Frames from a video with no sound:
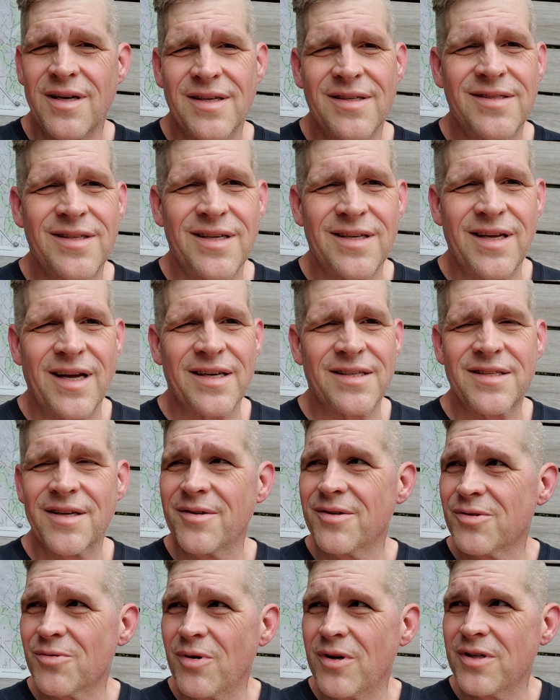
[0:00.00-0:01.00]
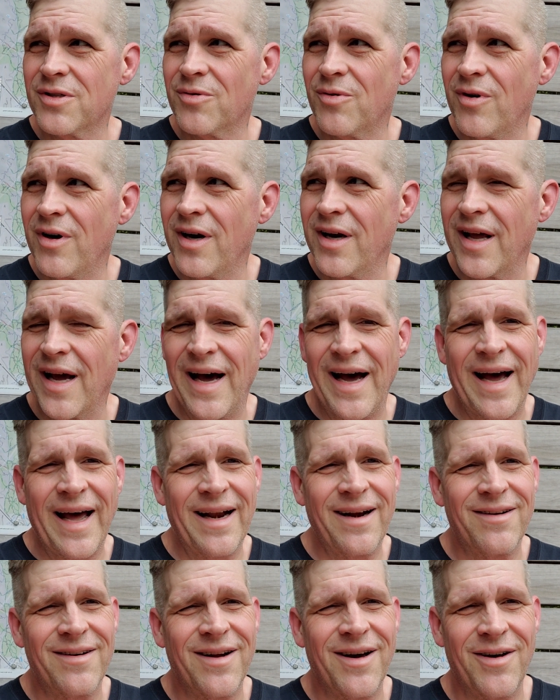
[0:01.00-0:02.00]
Said yesterday was 120.
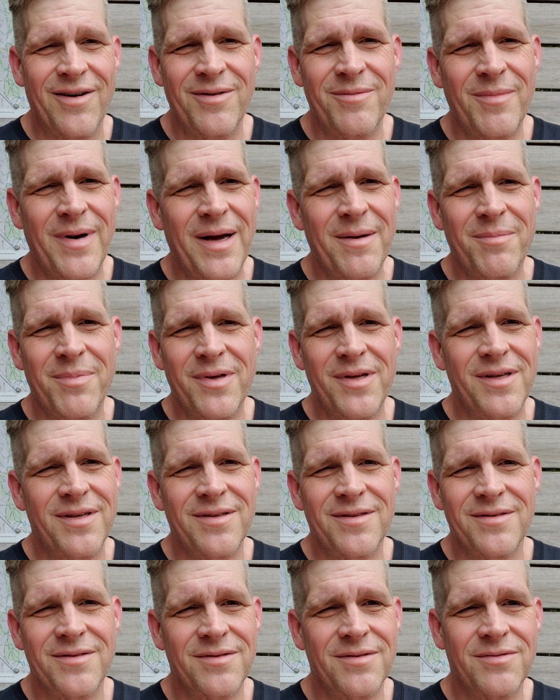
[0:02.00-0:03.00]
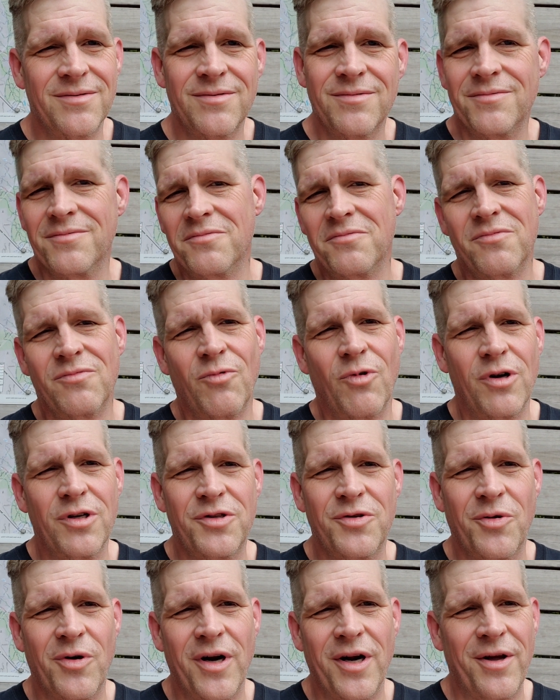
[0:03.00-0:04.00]
I don't know. It might be
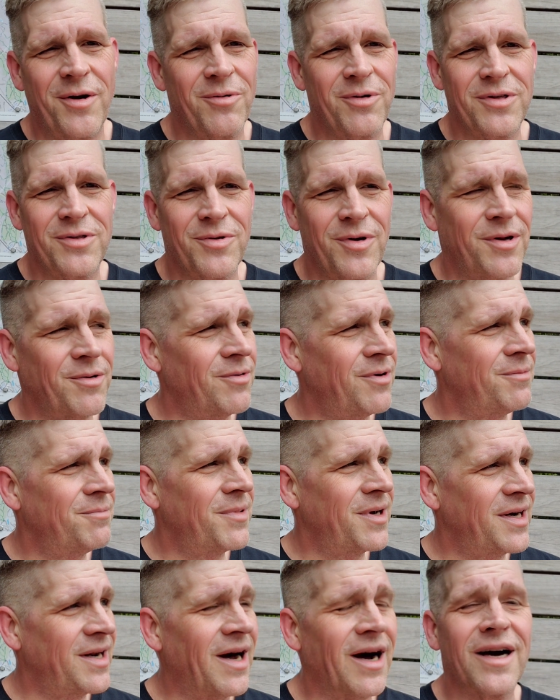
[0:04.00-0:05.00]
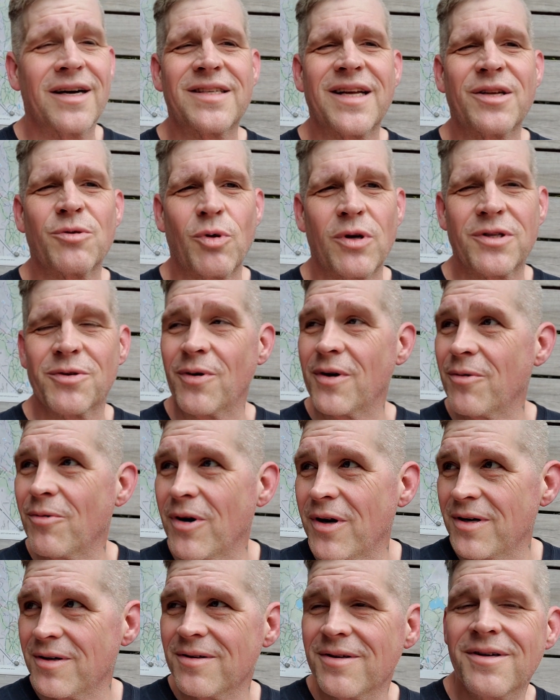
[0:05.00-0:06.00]
120 or 121, but I'm going to say it's
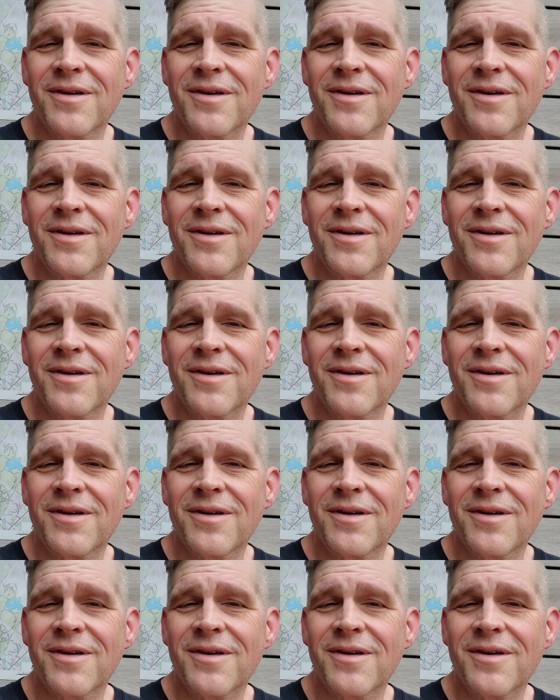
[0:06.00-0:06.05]
121.